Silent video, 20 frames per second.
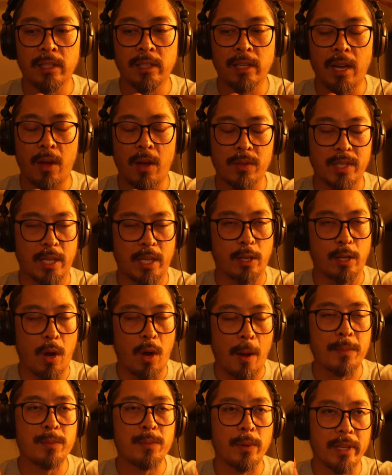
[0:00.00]
I'll say it
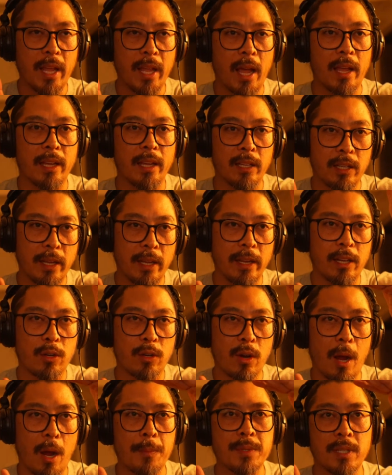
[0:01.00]
crops, but yeah, it
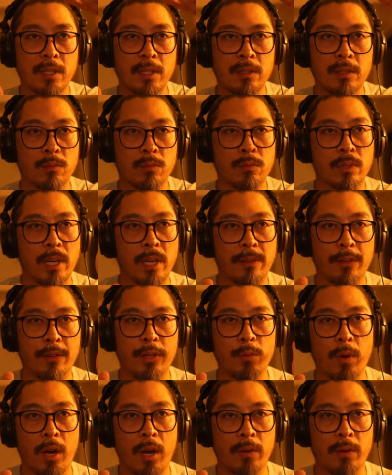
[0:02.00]
crops in whatever you
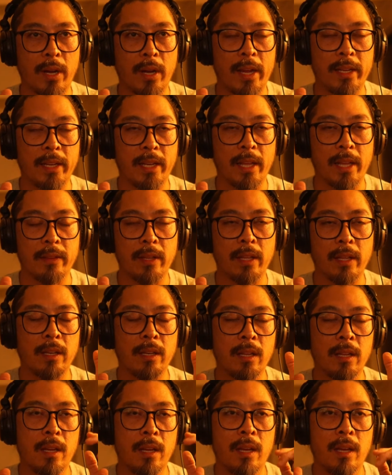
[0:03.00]
want, right? And then
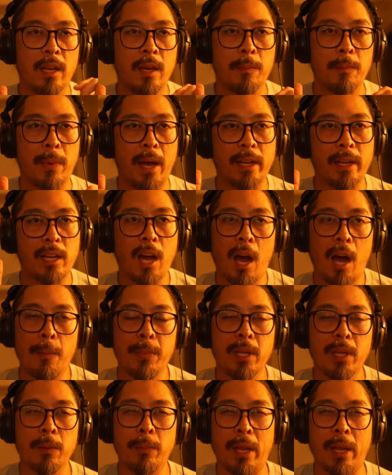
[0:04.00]
by copy
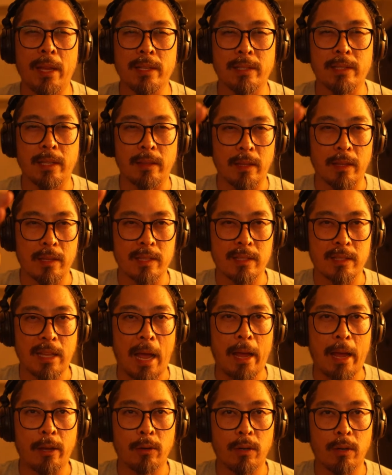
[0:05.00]
and pasting the
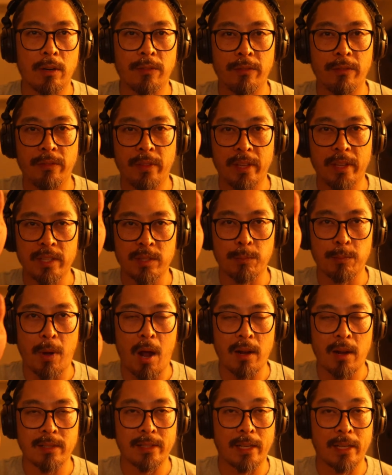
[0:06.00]
style of this
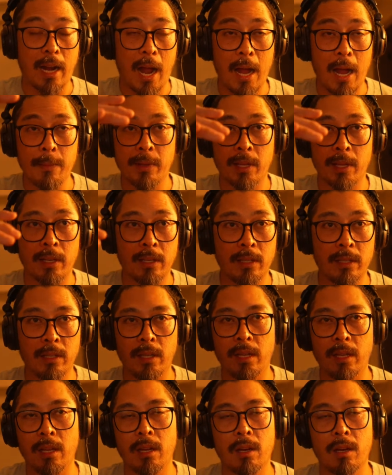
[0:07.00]
box that I'm in
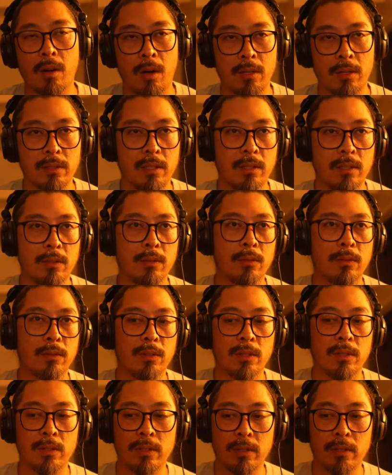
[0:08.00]
onto
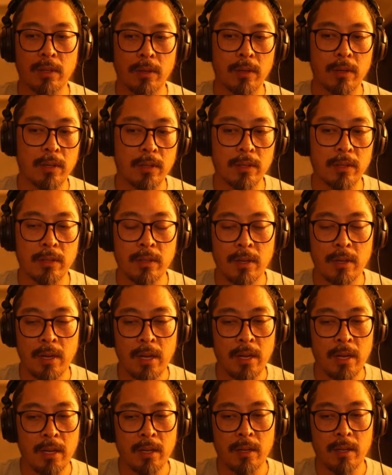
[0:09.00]
the
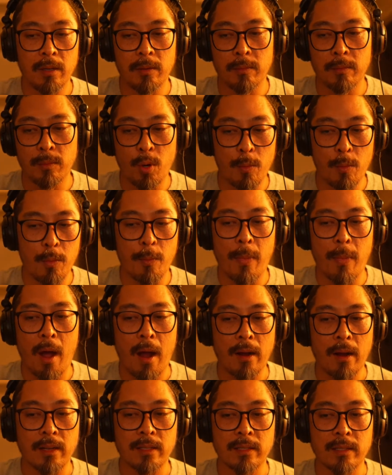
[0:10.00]
mobile
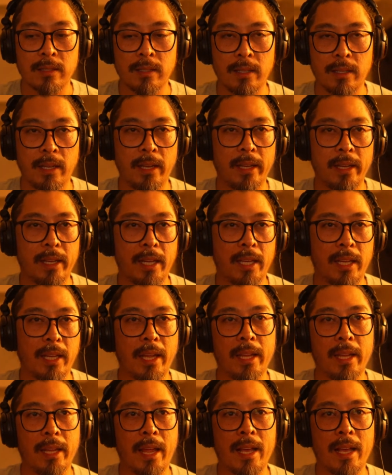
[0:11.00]
box,
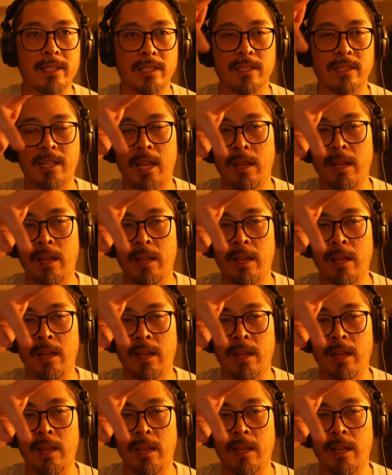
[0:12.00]
it has the same